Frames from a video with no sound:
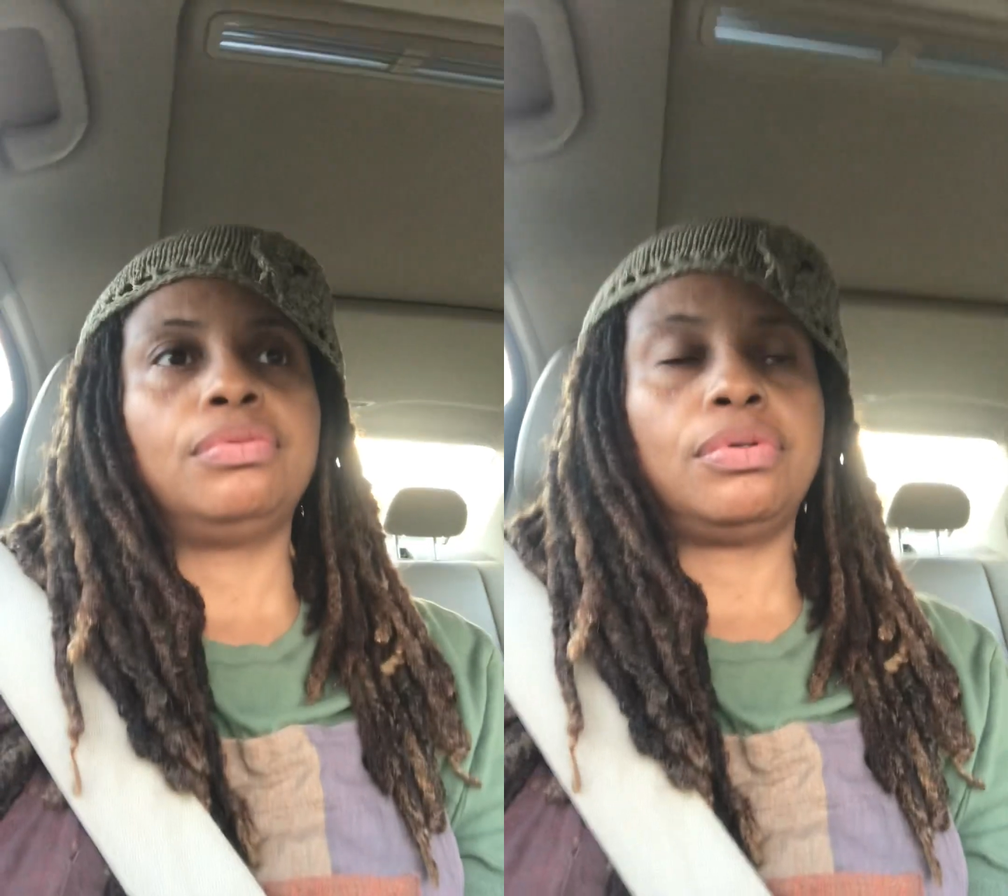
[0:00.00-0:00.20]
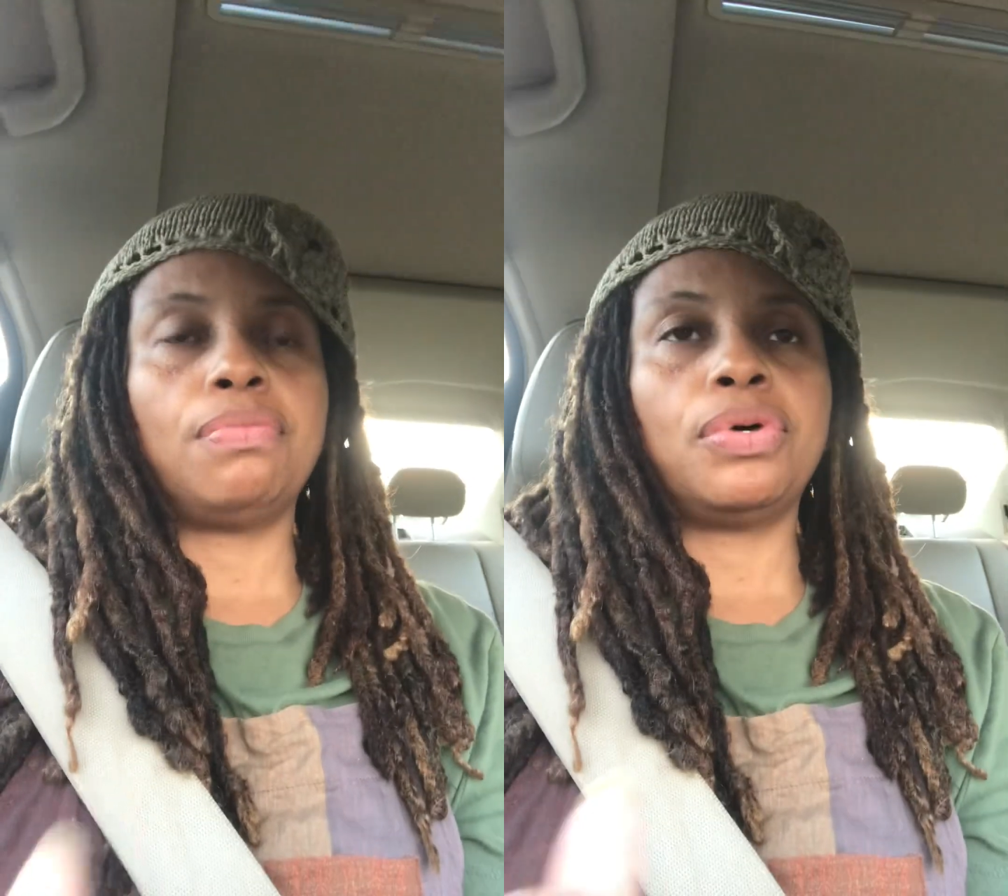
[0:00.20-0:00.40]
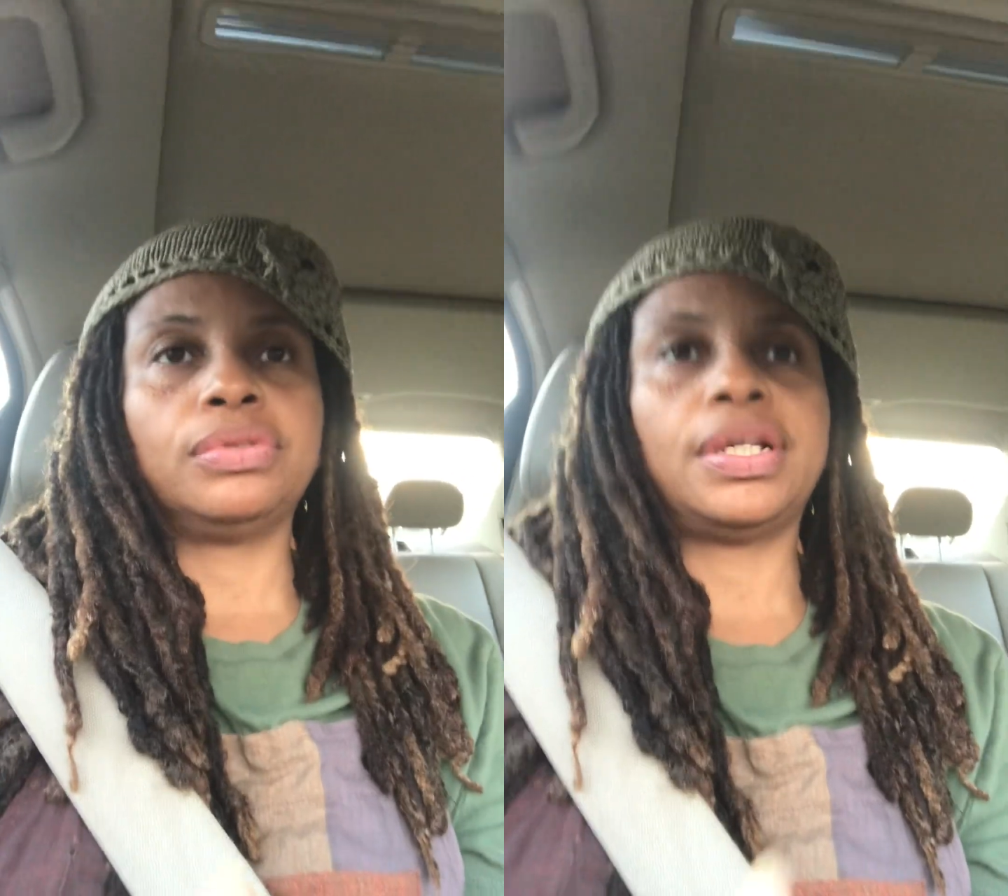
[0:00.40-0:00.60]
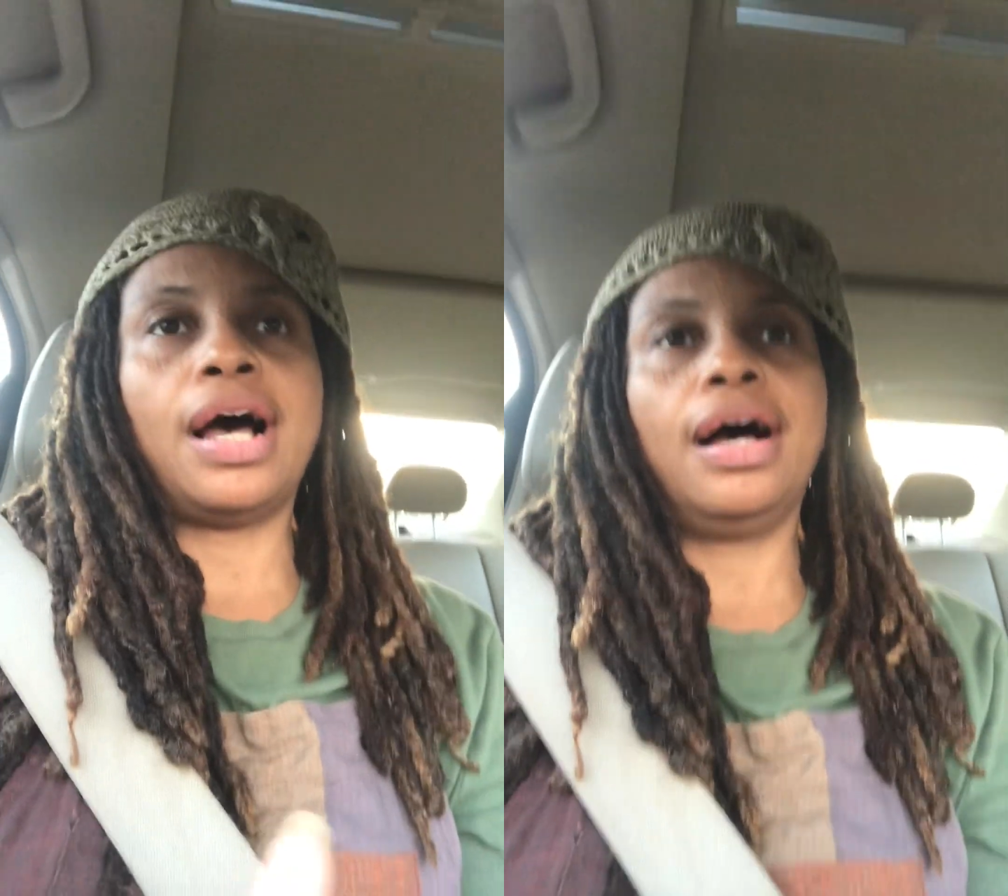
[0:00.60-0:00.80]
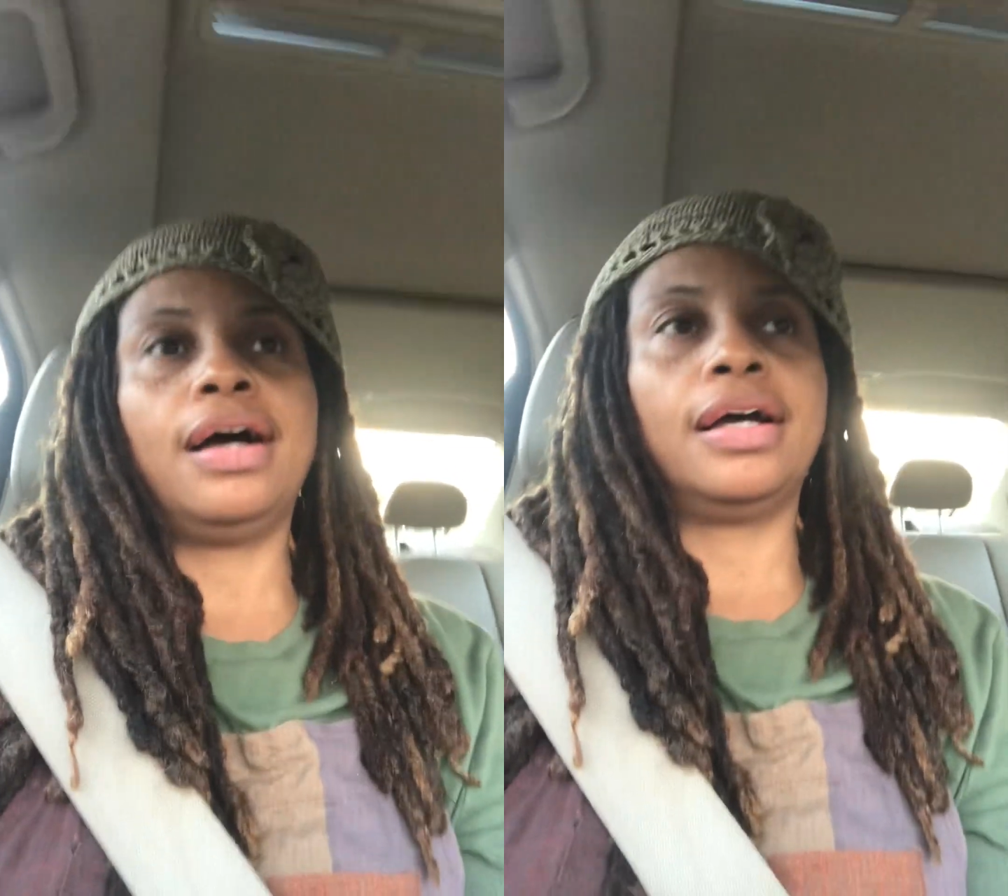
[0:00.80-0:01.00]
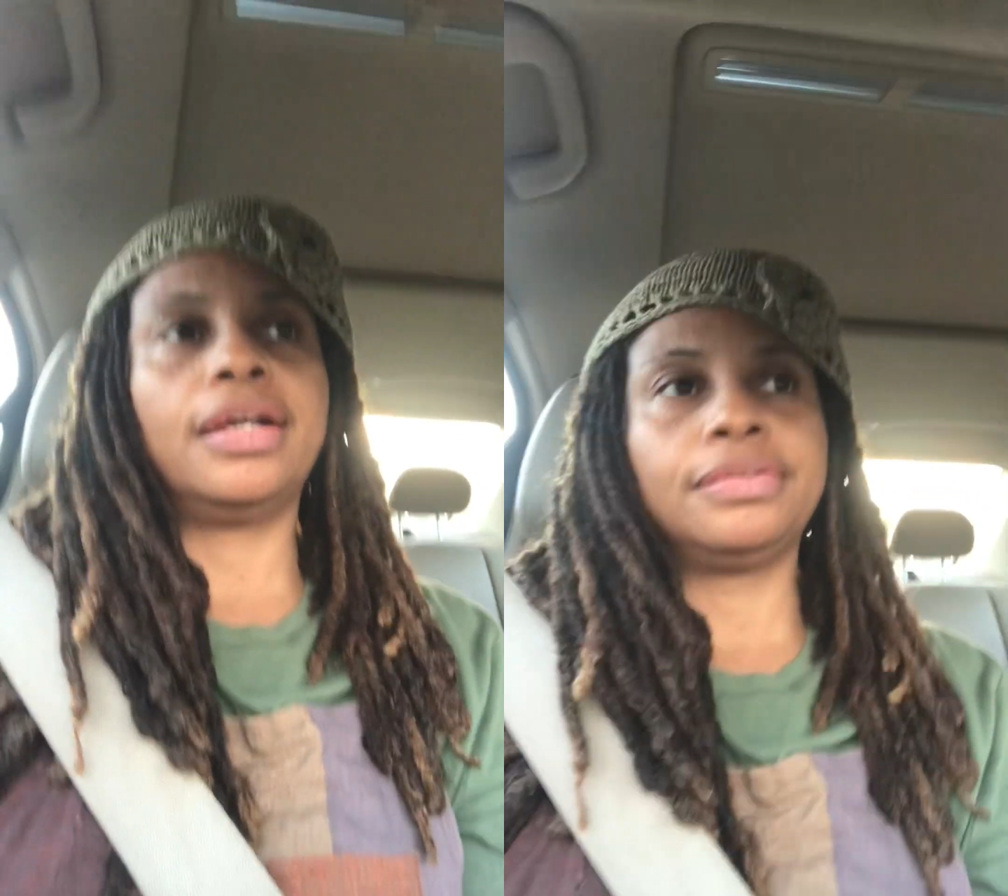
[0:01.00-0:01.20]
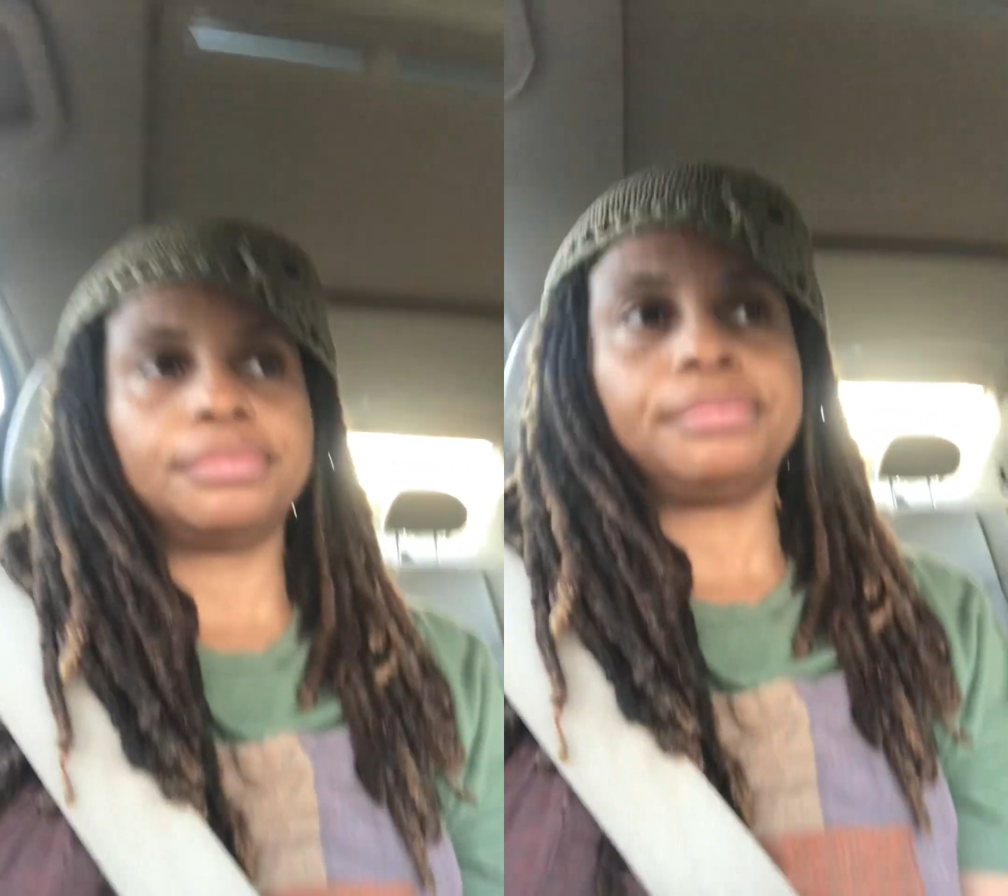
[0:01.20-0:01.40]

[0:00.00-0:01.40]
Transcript: the Most High,